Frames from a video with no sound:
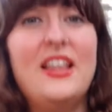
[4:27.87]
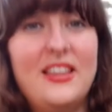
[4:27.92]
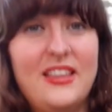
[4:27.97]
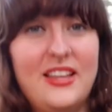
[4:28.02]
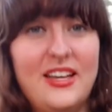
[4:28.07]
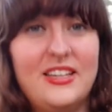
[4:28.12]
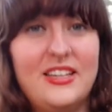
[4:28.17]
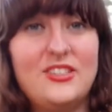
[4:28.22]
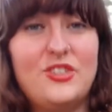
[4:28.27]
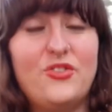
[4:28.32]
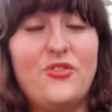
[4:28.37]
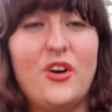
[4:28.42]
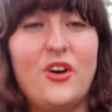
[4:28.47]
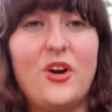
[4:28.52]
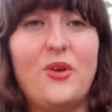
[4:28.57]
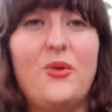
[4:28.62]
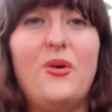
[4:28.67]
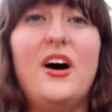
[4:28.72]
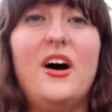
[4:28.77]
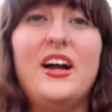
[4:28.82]
this for a
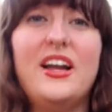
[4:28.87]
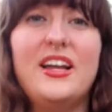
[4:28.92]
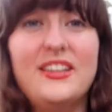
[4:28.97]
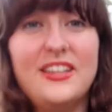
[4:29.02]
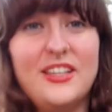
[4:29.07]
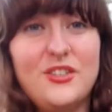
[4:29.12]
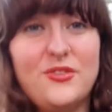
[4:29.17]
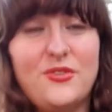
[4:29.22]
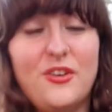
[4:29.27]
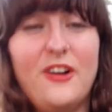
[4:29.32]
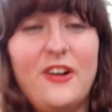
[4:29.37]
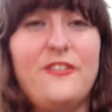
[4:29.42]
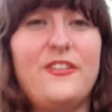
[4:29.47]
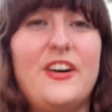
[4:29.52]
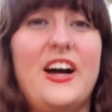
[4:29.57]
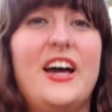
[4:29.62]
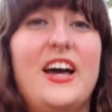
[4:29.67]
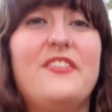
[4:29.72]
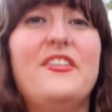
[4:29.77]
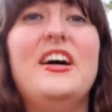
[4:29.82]
quad and this for a
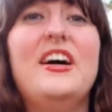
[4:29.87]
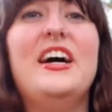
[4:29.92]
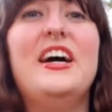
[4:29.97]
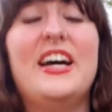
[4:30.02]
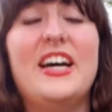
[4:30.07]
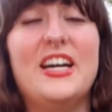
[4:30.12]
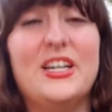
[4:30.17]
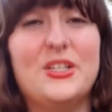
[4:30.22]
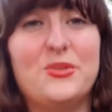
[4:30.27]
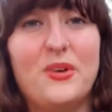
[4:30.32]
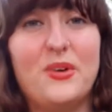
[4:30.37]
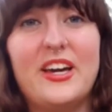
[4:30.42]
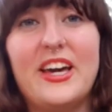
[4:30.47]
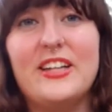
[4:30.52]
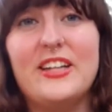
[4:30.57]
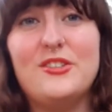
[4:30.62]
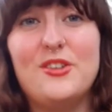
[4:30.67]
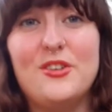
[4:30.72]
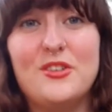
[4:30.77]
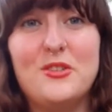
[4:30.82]
5 is what
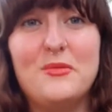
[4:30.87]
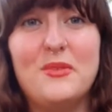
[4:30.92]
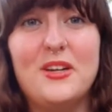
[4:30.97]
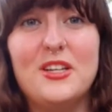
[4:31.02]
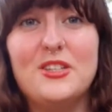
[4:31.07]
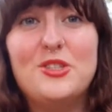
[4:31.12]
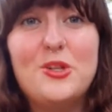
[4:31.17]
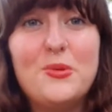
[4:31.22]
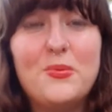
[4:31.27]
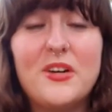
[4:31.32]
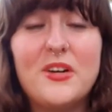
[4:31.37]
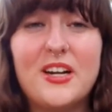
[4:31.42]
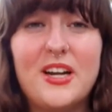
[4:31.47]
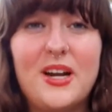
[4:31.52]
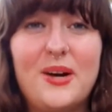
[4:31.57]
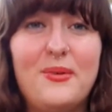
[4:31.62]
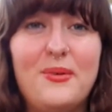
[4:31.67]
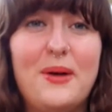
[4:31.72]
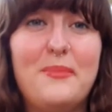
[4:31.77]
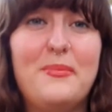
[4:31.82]
gets you to be super good
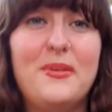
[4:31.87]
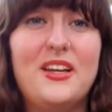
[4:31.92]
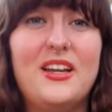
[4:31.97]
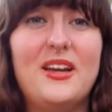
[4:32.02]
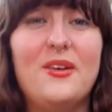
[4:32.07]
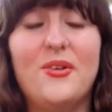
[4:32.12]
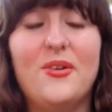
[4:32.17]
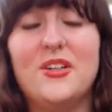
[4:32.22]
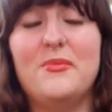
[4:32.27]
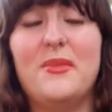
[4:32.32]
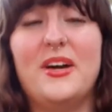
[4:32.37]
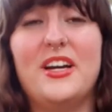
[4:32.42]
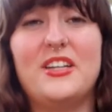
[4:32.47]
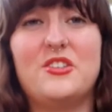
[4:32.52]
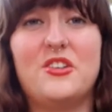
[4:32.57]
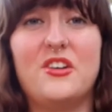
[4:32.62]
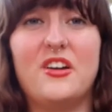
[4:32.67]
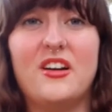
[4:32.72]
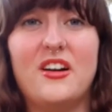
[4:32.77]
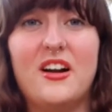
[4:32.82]
at weapon and what
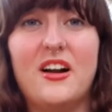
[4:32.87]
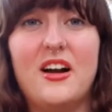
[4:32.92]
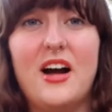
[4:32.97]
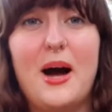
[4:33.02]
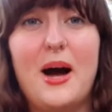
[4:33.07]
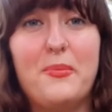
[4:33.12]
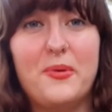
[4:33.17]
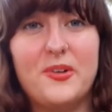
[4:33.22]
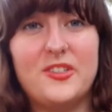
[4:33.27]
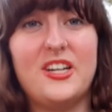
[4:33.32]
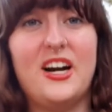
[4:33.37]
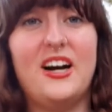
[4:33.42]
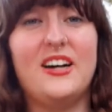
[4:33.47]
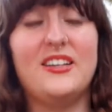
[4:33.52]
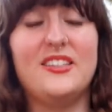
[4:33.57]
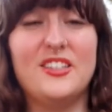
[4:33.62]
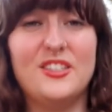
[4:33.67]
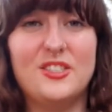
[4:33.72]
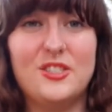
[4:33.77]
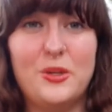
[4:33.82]
makes your upper
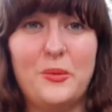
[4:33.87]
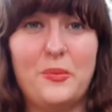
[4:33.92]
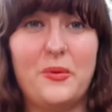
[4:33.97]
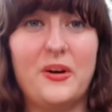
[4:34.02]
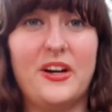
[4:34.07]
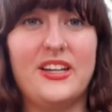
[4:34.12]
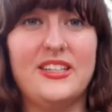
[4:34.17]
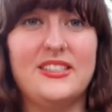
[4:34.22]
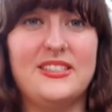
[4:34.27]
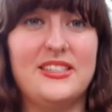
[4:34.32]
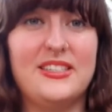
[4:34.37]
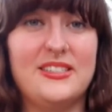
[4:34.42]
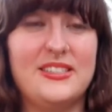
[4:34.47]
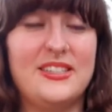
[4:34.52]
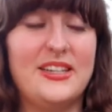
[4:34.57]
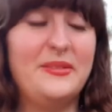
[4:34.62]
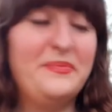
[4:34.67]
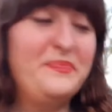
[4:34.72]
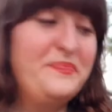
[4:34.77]
tosses super consistent.